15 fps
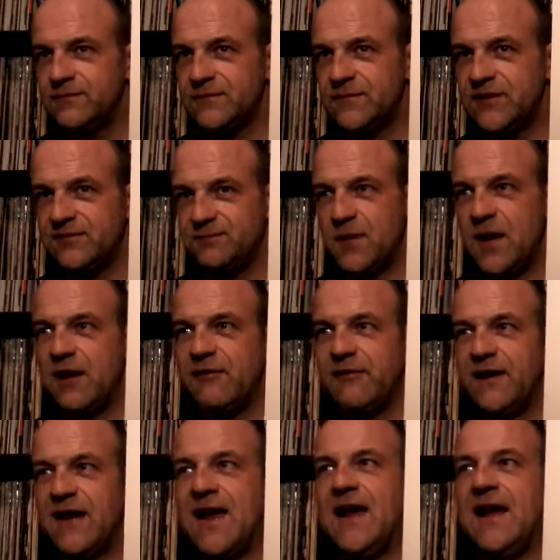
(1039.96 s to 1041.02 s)
despair
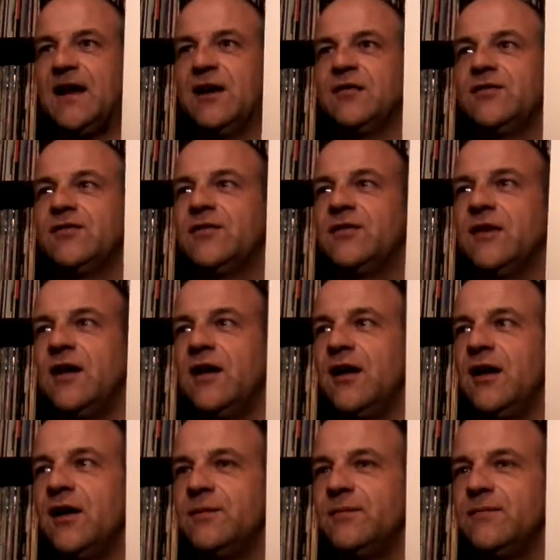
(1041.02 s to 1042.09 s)
and angst,
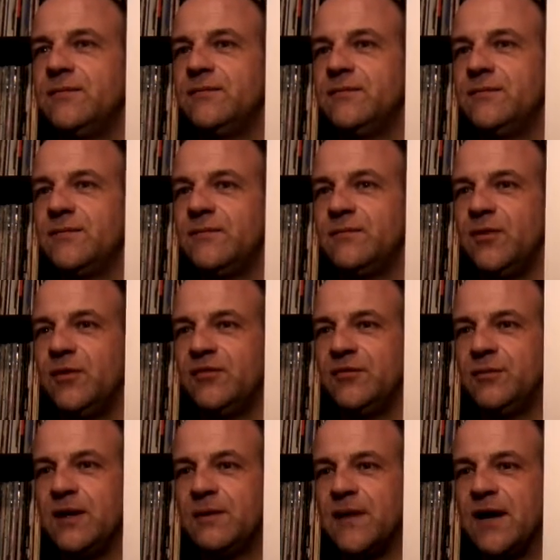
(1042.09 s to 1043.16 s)

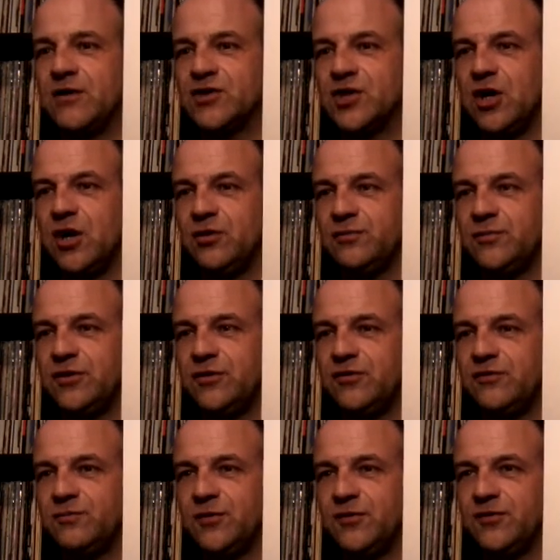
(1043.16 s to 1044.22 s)
possibly about child
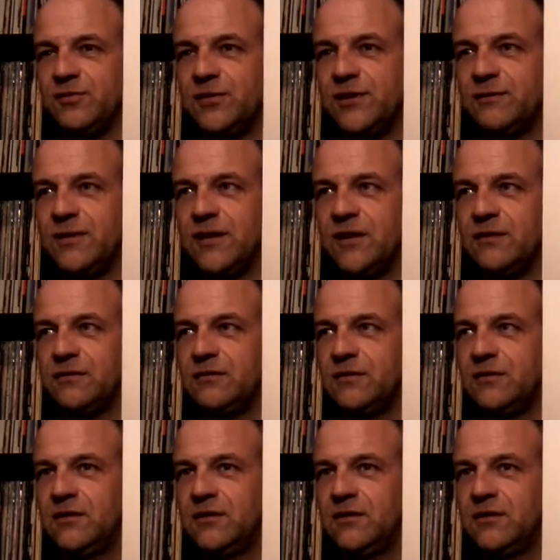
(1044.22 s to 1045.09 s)
abuse, possibly about